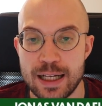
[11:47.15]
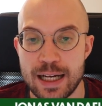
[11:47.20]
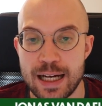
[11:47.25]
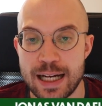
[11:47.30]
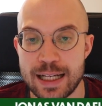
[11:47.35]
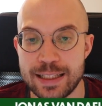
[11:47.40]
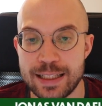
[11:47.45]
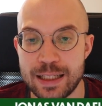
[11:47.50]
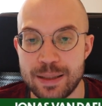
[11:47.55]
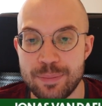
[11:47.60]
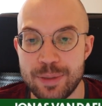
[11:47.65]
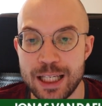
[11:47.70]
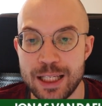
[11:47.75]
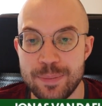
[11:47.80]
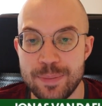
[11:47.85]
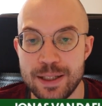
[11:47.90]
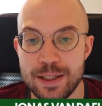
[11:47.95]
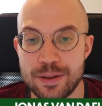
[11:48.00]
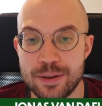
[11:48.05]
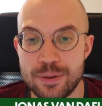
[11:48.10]
and then
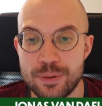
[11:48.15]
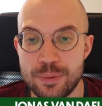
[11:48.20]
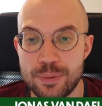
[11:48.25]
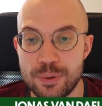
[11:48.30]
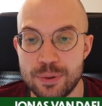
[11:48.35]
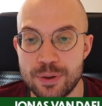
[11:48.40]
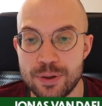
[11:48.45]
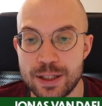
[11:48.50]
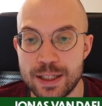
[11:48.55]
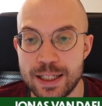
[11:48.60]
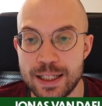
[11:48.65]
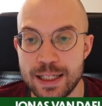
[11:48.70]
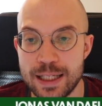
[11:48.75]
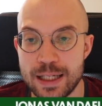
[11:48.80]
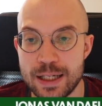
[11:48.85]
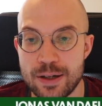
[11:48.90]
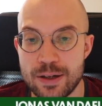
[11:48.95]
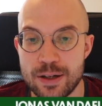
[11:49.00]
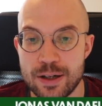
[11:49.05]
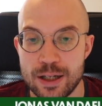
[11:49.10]
maybe rook
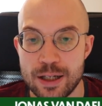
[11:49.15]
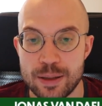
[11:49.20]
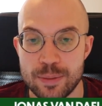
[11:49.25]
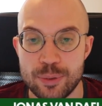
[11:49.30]
here,